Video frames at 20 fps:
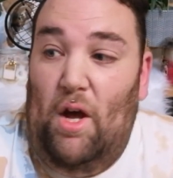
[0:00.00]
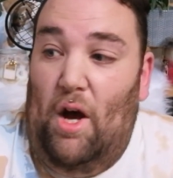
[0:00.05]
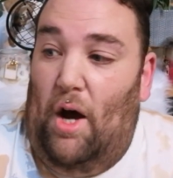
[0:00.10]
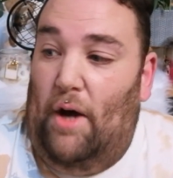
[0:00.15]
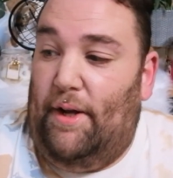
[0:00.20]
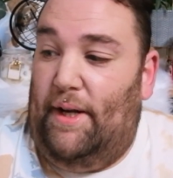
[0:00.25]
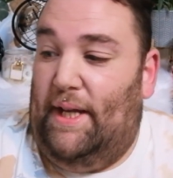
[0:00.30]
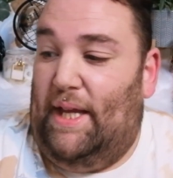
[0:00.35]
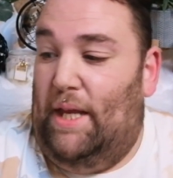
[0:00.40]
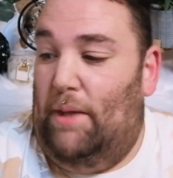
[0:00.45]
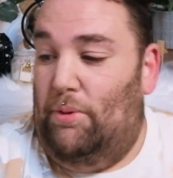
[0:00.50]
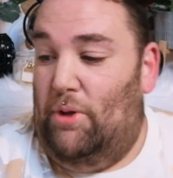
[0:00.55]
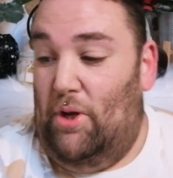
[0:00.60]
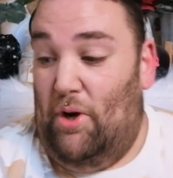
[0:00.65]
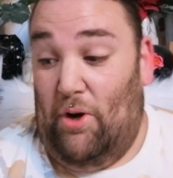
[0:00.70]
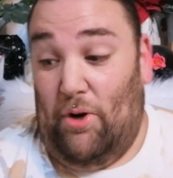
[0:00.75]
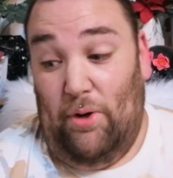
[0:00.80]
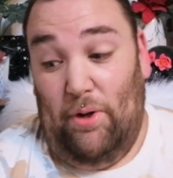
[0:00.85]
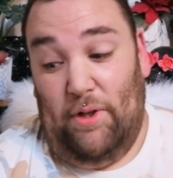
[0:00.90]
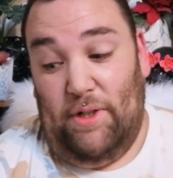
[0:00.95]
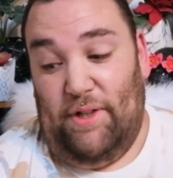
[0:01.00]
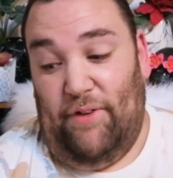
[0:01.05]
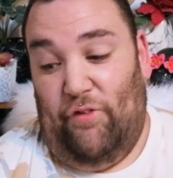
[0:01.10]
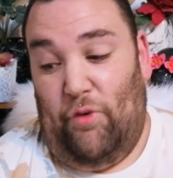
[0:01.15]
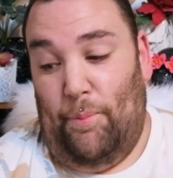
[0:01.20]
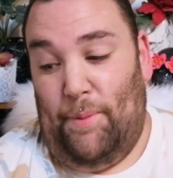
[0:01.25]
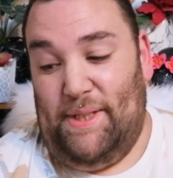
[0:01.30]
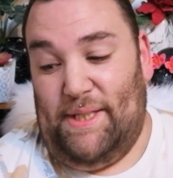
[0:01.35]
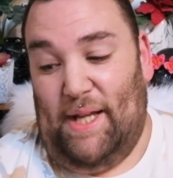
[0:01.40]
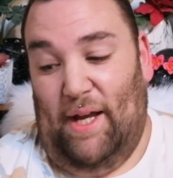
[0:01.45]
I'm going to keep the highlighter
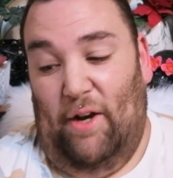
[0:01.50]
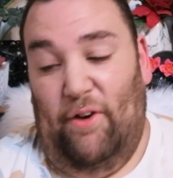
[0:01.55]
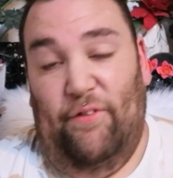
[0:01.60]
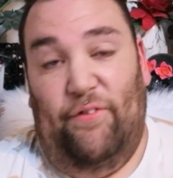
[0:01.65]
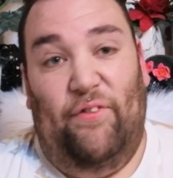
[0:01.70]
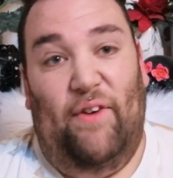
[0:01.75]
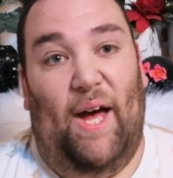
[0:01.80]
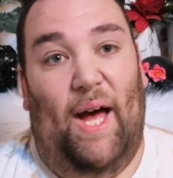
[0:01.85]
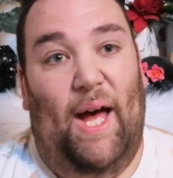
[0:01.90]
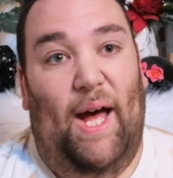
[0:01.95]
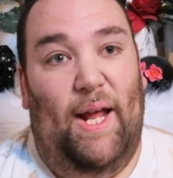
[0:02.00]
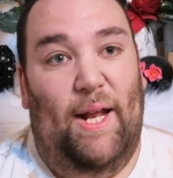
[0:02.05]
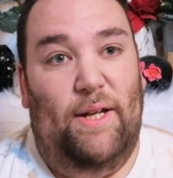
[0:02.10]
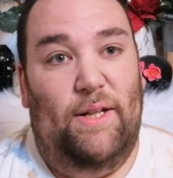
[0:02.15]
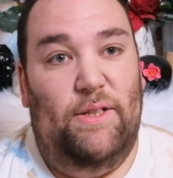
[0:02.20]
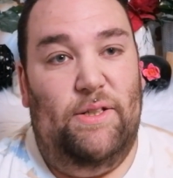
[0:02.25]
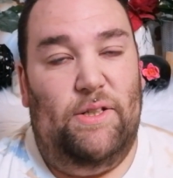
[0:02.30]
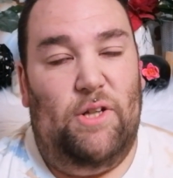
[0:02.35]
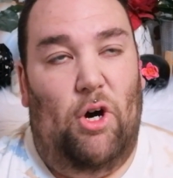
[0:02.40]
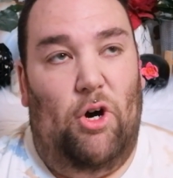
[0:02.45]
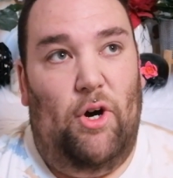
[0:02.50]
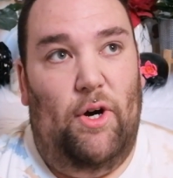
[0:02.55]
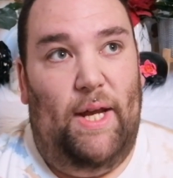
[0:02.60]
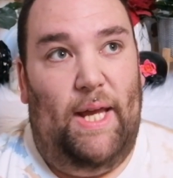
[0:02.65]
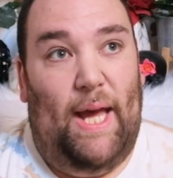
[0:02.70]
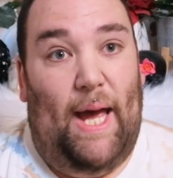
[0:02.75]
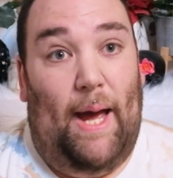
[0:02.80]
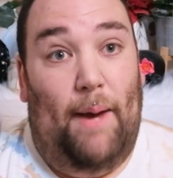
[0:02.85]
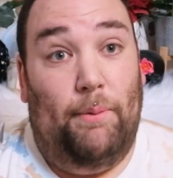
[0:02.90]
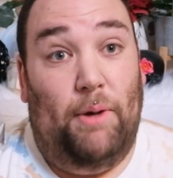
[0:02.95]
for myself, and
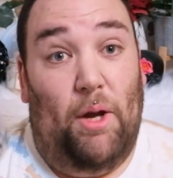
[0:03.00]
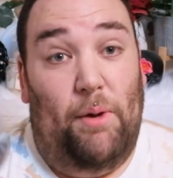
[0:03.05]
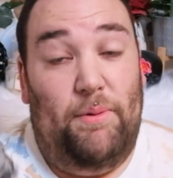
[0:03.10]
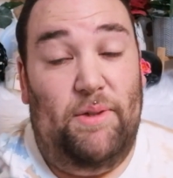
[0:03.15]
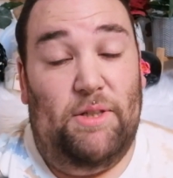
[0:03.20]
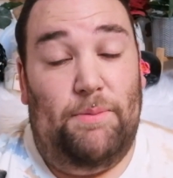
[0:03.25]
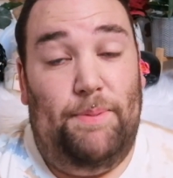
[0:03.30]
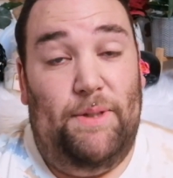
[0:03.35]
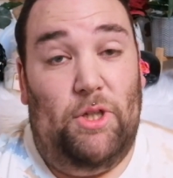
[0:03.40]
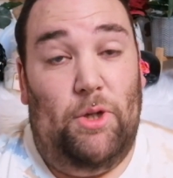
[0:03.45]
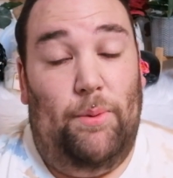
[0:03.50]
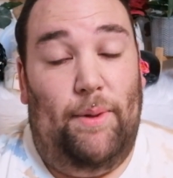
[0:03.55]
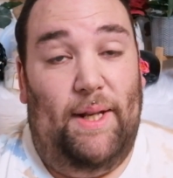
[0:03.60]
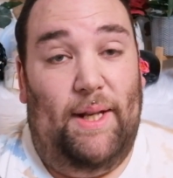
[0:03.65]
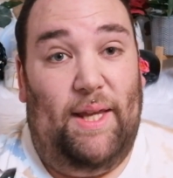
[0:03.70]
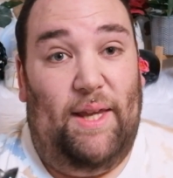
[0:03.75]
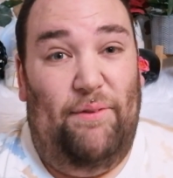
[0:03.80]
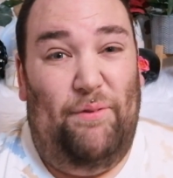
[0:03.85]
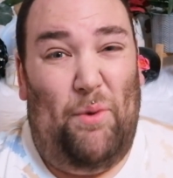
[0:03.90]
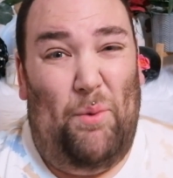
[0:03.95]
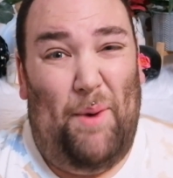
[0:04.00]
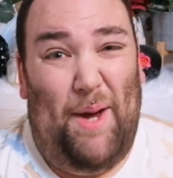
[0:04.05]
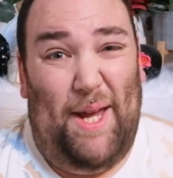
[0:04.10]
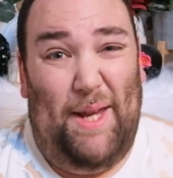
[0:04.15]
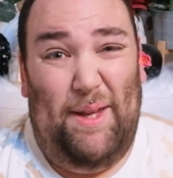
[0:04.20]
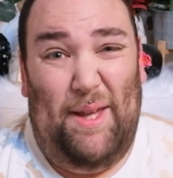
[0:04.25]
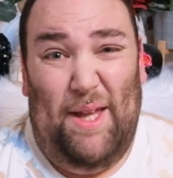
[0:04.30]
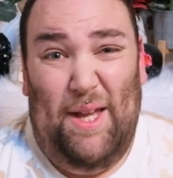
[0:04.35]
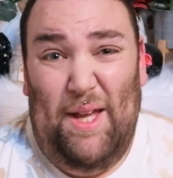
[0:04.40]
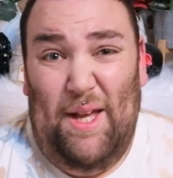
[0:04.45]
I am going to be doing a
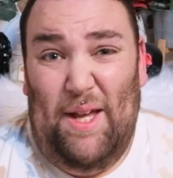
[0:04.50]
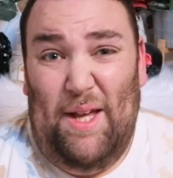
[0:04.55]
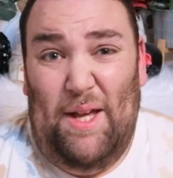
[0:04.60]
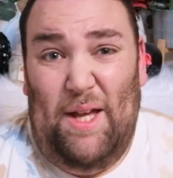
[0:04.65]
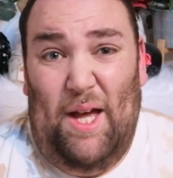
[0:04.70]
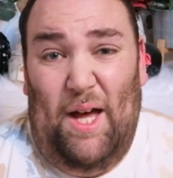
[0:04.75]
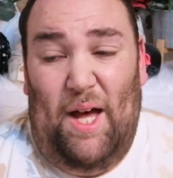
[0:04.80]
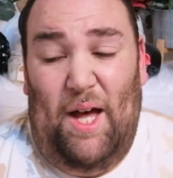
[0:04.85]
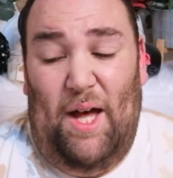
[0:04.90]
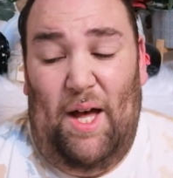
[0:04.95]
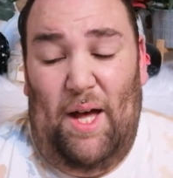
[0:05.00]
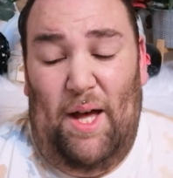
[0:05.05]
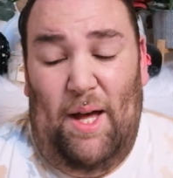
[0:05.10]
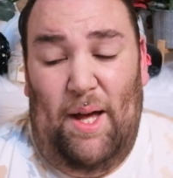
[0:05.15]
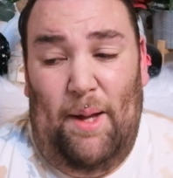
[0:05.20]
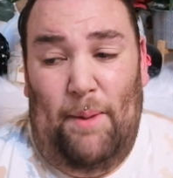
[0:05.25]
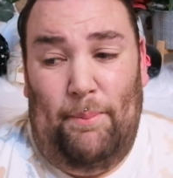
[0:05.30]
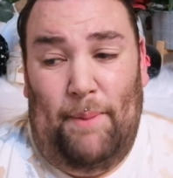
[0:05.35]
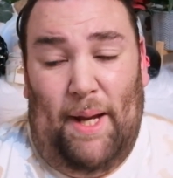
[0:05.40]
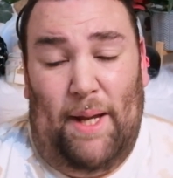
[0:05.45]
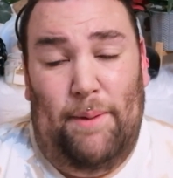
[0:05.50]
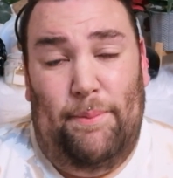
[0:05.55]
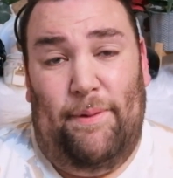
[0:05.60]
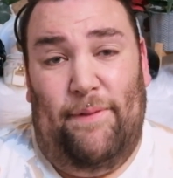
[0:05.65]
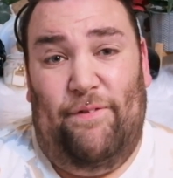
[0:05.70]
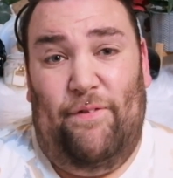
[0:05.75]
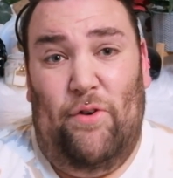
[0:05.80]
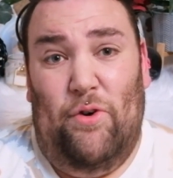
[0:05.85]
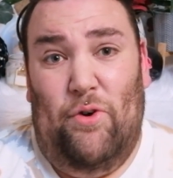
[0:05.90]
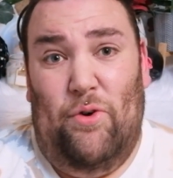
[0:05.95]
giveaway,
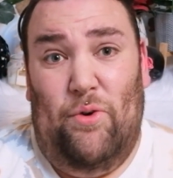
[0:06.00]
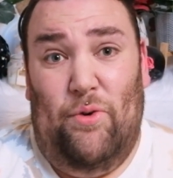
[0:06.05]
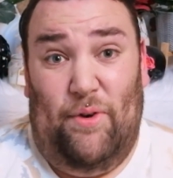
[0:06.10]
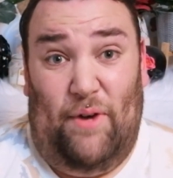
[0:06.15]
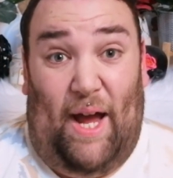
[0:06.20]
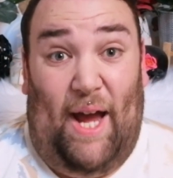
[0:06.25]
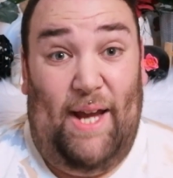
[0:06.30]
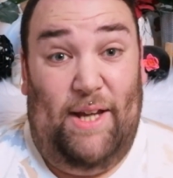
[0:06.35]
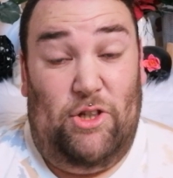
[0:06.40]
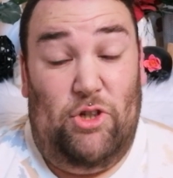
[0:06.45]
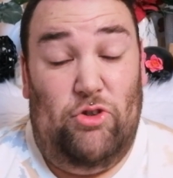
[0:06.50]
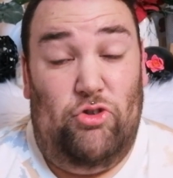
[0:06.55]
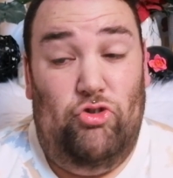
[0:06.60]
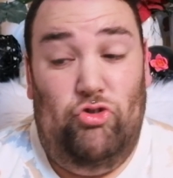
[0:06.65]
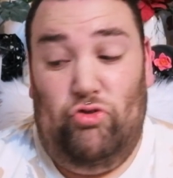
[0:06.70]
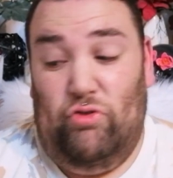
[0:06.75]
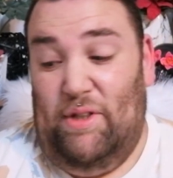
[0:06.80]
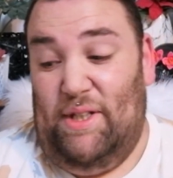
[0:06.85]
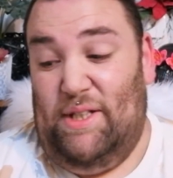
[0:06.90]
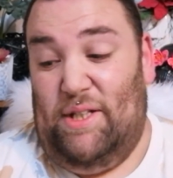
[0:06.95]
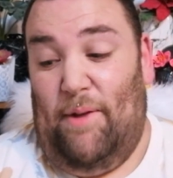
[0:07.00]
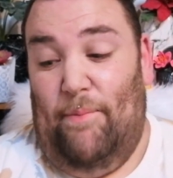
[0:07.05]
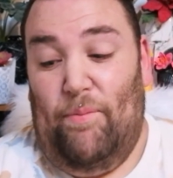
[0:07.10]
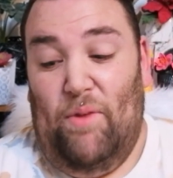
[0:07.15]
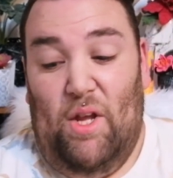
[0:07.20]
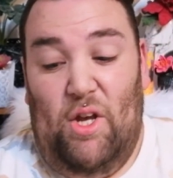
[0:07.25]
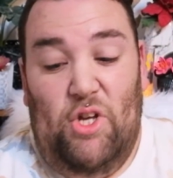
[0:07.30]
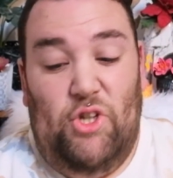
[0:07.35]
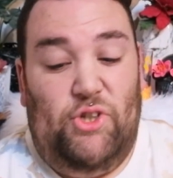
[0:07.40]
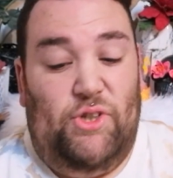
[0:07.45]
maybe for 800,
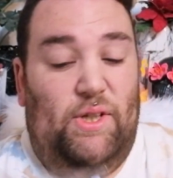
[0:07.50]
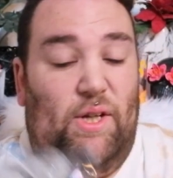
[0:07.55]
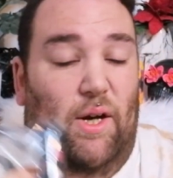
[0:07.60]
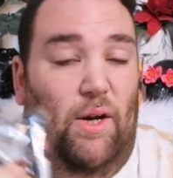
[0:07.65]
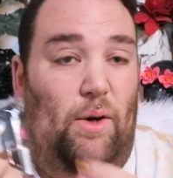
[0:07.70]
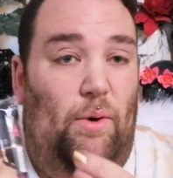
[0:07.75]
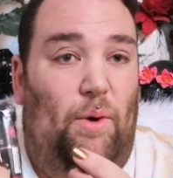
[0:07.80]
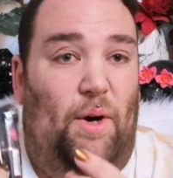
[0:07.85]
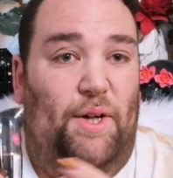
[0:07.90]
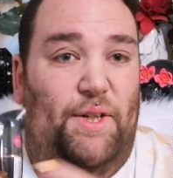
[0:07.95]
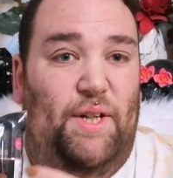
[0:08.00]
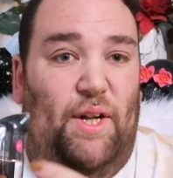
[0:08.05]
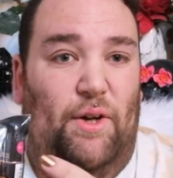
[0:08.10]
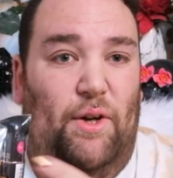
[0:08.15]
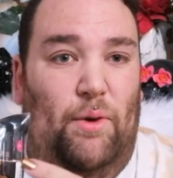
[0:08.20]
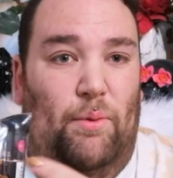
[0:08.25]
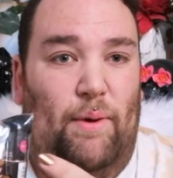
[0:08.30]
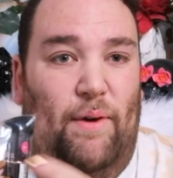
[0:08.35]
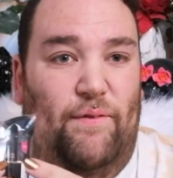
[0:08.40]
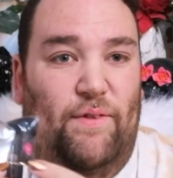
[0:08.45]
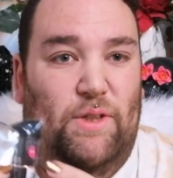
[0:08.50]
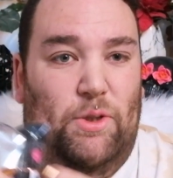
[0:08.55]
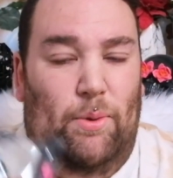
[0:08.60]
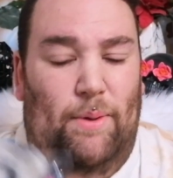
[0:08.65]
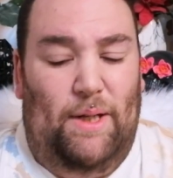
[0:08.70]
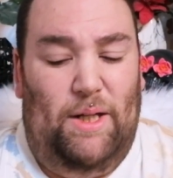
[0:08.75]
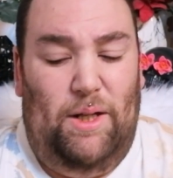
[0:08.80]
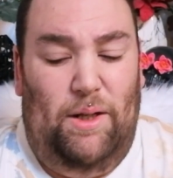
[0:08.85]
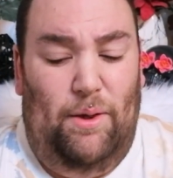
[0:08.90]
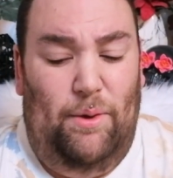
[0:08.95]
so I don't know whether to
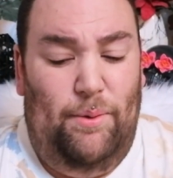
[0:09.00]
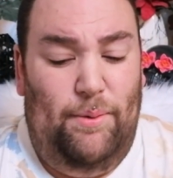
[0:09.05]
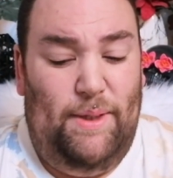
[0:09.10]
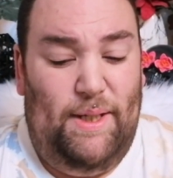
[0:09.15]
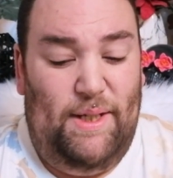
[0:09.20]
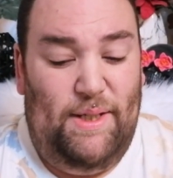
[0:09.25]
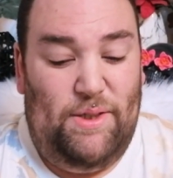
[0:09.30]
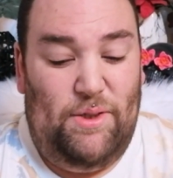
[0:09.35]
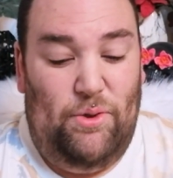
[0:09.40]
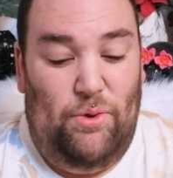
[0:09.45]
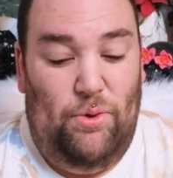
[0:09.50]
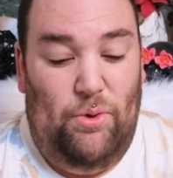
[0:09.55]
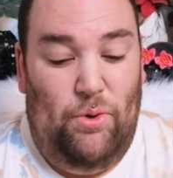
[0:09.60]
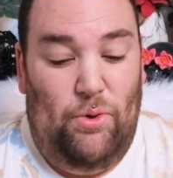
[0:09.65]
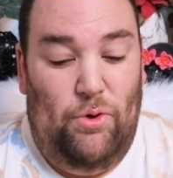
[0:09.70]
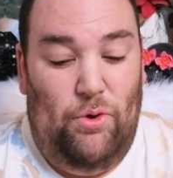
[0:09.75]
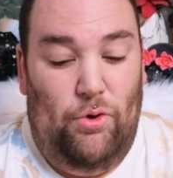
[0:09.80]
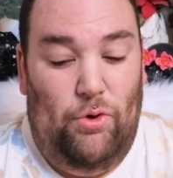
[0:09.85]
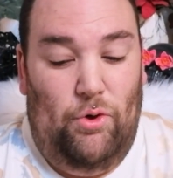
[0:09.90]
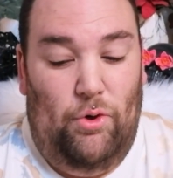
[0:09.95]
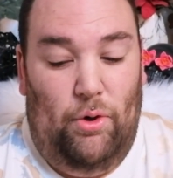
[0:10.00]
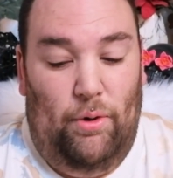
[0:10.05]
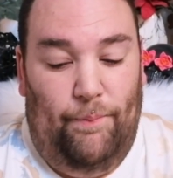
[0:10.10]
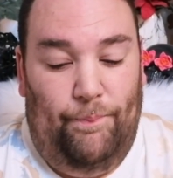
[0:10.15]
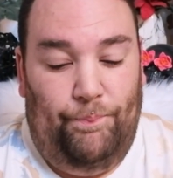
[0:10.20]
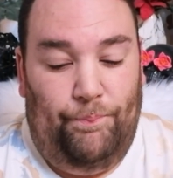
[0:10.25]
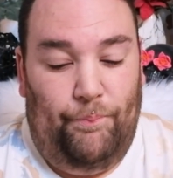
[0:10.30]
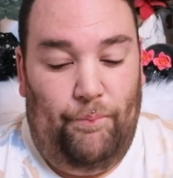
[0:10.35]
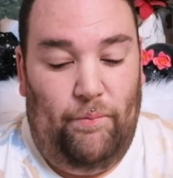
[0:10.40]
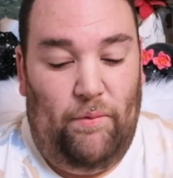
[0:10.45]
include it or
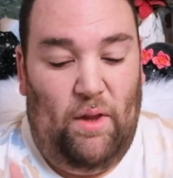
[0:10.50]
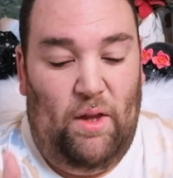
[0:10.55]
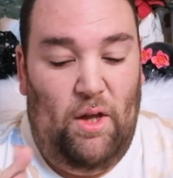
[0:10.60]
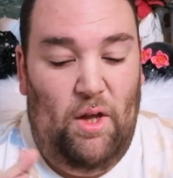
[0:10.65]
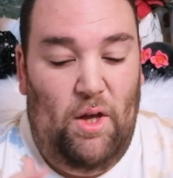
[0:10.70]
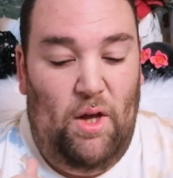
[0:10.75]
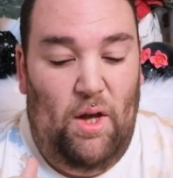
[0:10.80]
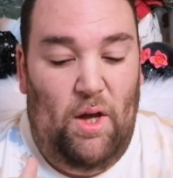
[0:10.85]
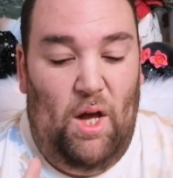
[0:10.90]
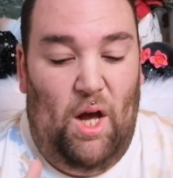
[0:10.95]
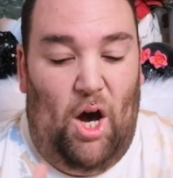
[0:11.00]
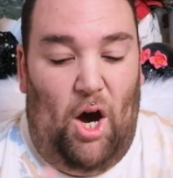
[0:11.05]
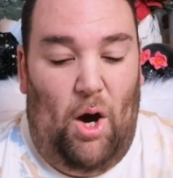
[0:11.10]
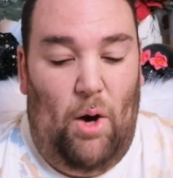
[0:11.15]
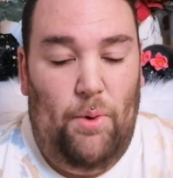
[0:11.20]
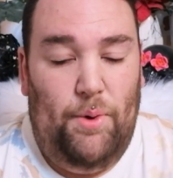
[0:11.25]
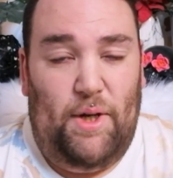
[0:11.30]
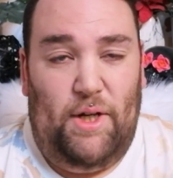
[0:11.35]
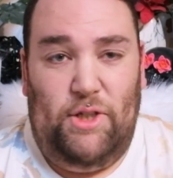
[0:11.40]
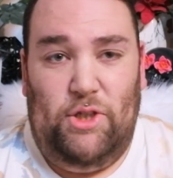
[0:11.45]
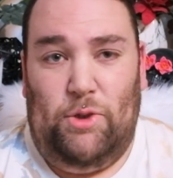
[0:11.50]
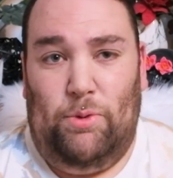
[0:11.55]
hold on